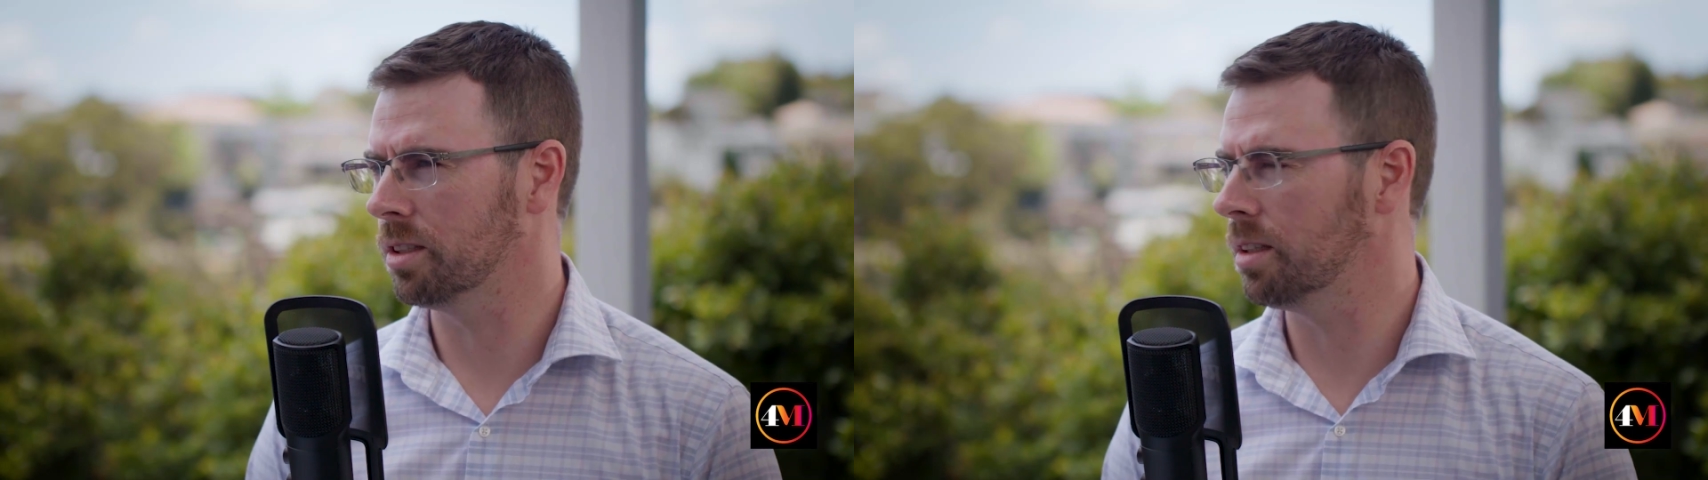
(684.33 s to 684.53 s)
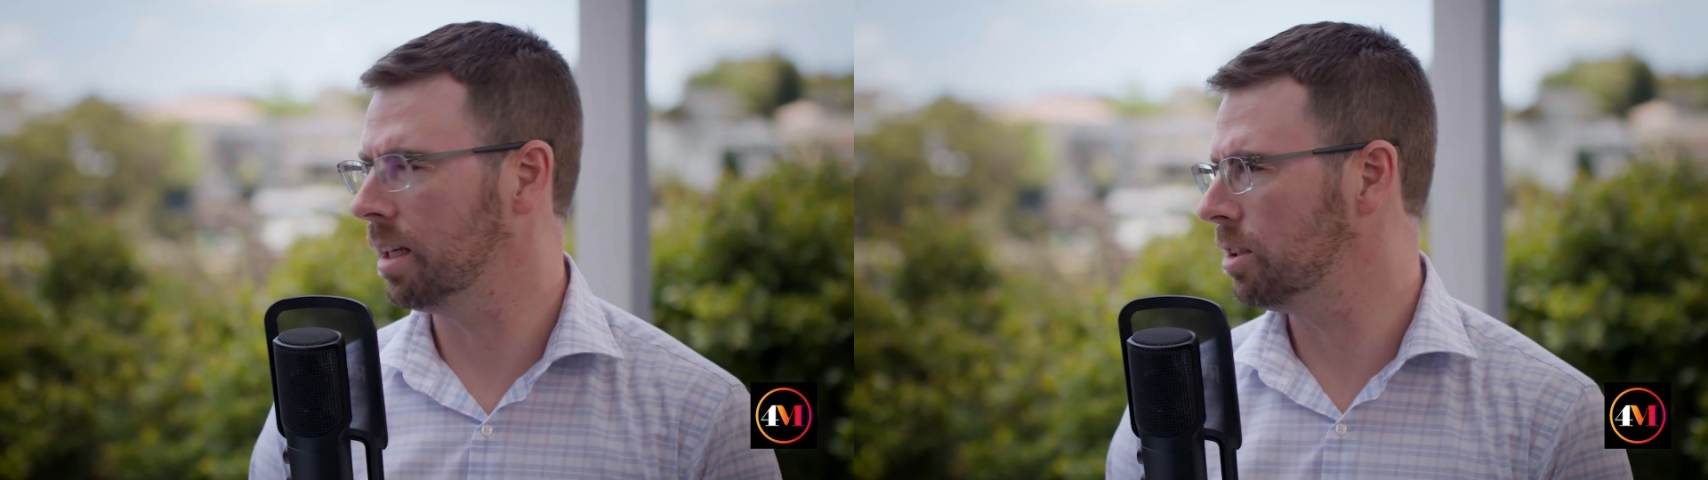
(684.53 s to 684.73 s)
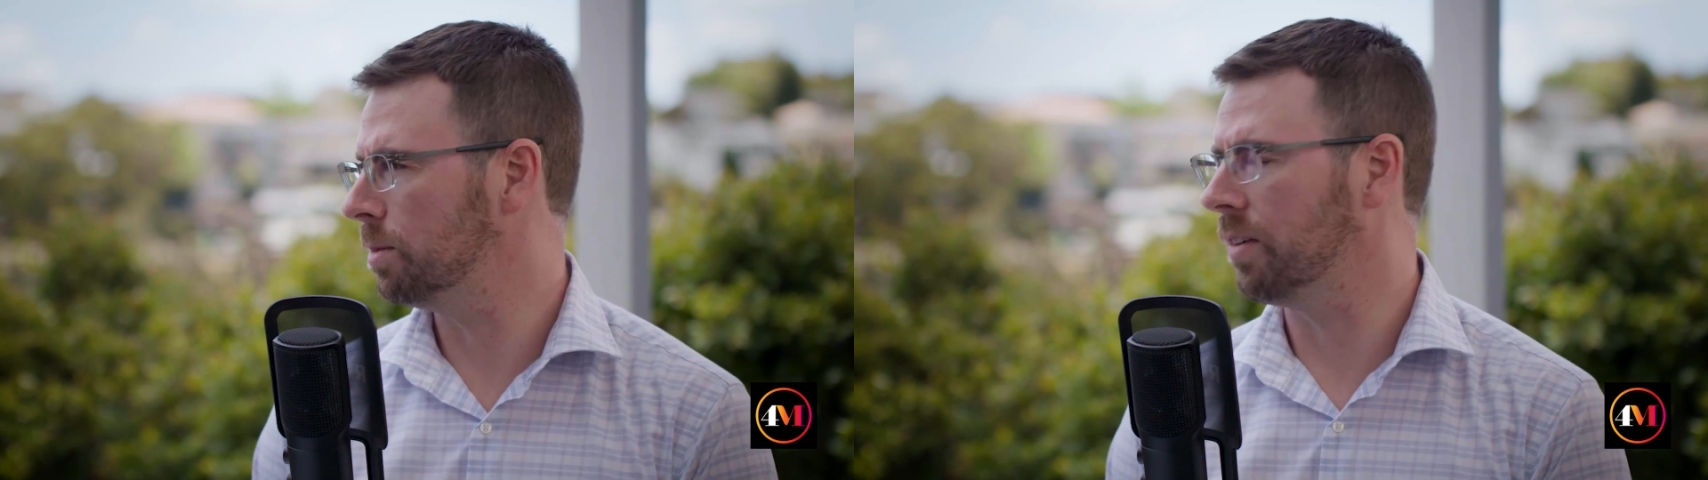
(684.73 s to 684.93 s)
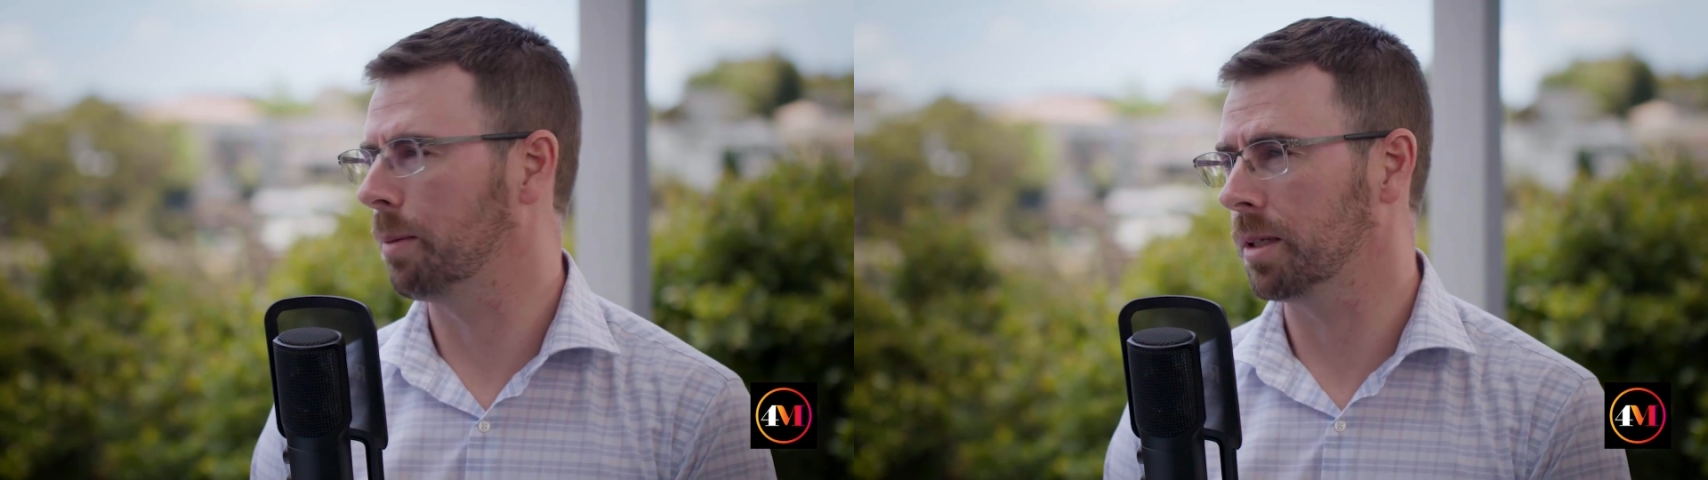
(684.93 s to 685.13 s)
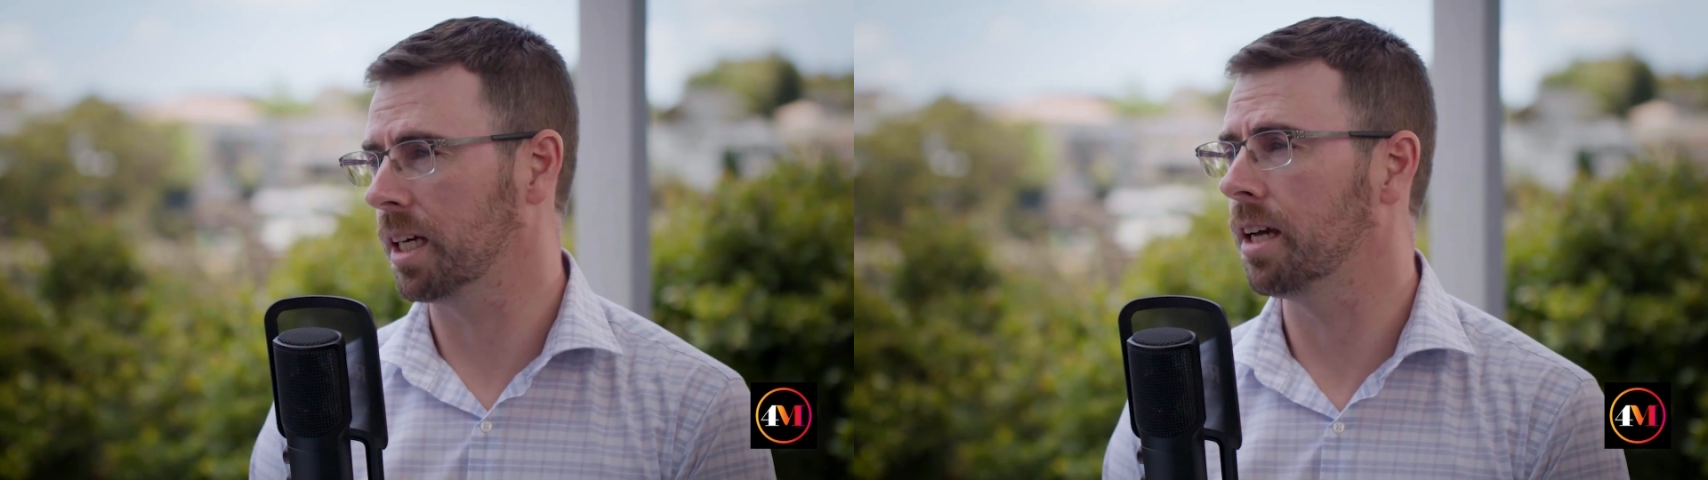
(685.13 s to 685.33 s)
in terms of
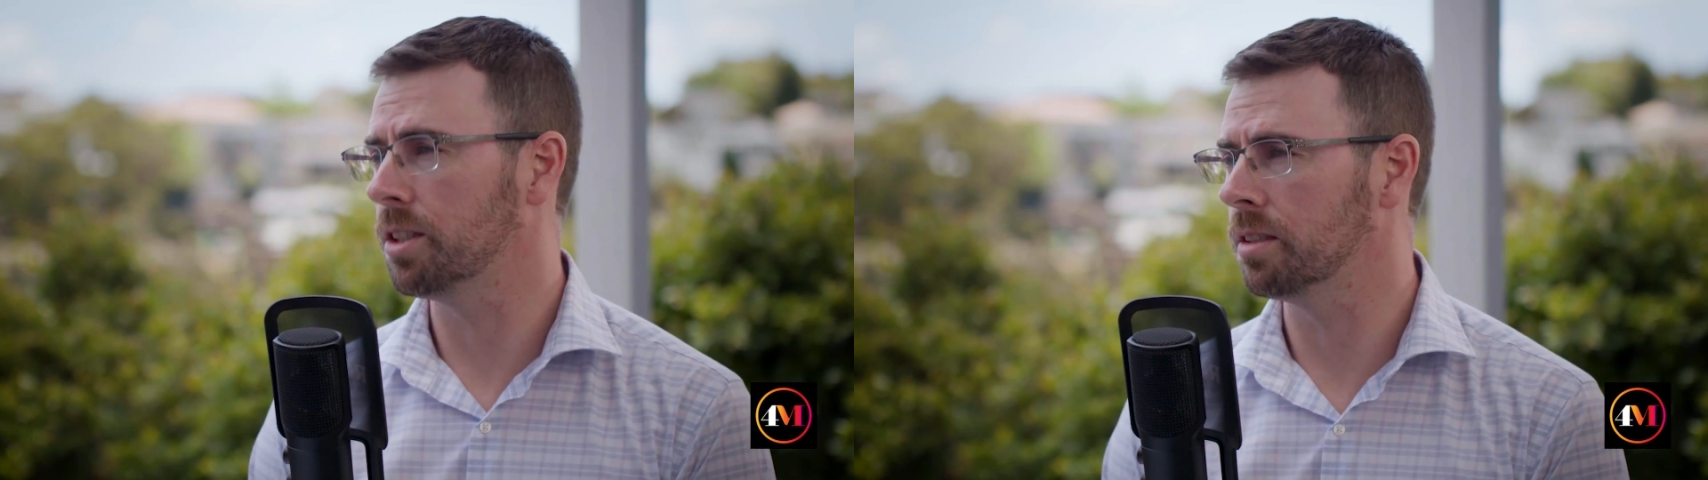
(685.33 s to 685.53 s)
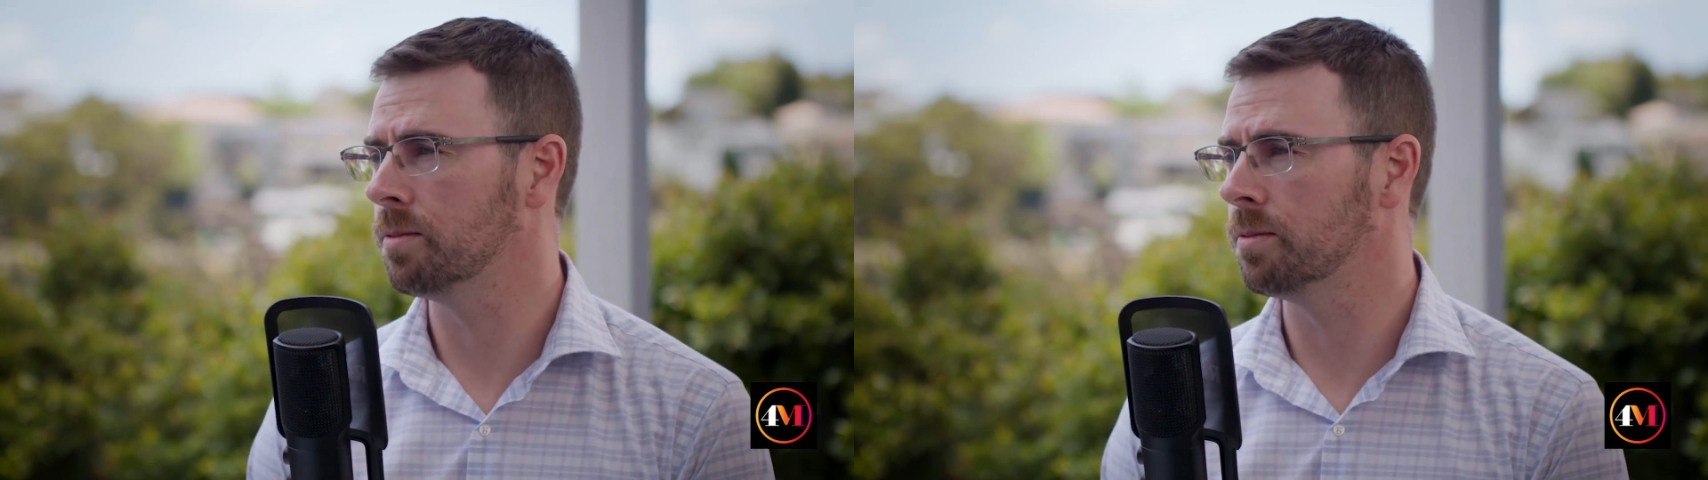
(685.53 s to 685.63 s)
application.